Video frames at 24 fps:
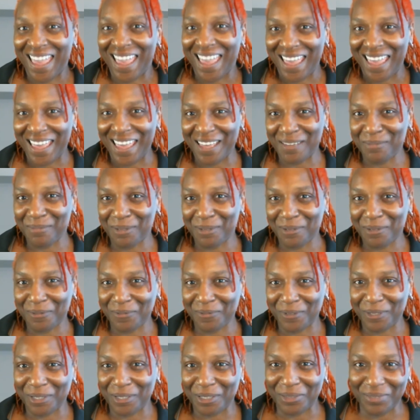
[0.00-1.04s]
Hey,
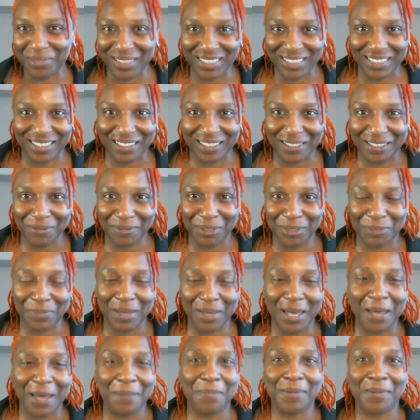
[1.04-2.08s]
beautifuls. What's good? What's
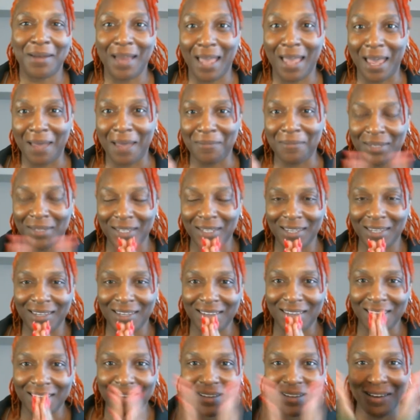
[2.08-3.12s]
poppin'? I'm
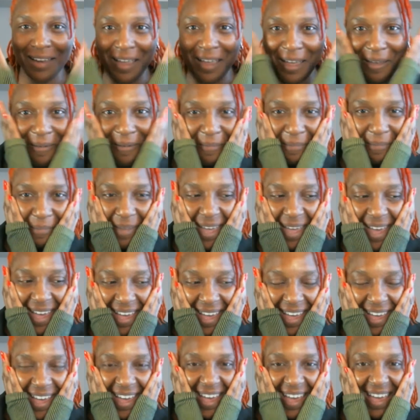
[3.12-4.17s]
here. I'm
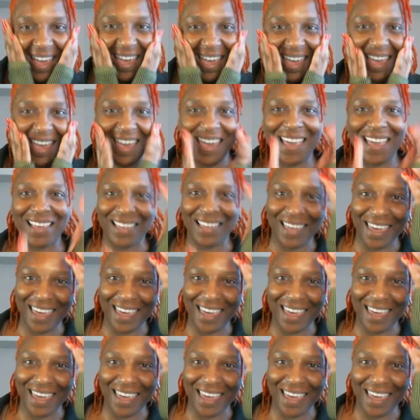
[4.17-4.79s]
back.